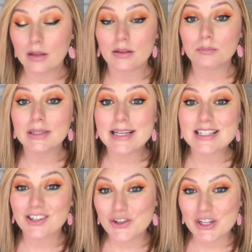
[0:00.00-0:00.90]
then
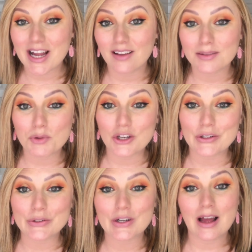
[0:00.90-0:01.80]
please go check out the Beauty
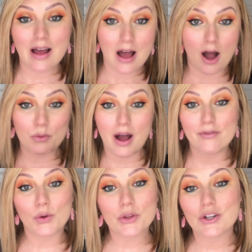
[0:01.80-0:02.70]
Nook. I will
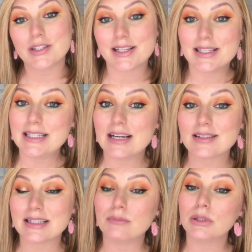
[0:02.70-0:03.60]
have all the contact
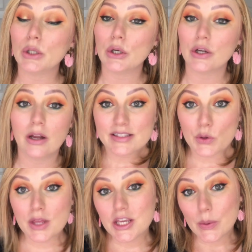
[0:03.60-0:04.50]
details down below.
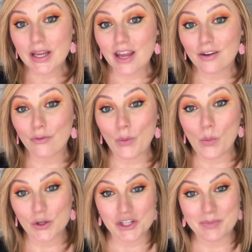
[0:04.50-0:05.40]
So thank you again for
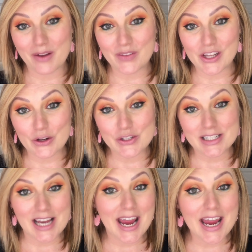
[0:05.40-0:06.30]
watching my video
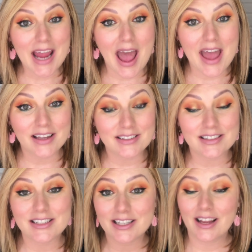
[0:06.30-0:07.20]
today,
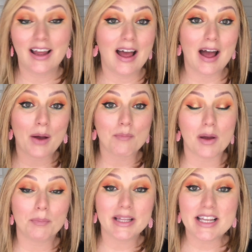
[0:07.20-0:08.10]
and
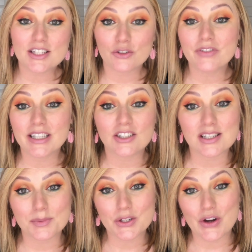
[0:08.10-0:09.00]
please don't forget to
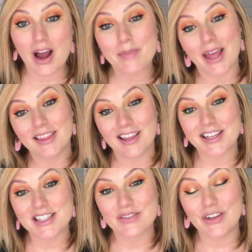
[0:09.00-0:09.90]
subscribe and
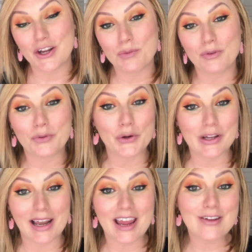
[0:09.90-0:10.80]
like this video before
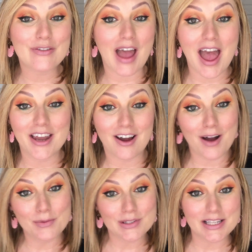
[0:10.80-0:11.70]
you leave, and
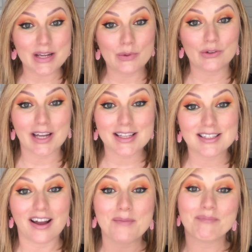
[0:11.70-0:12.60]
I will see you all next
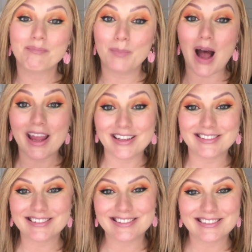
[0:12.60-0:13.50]
time. Bye.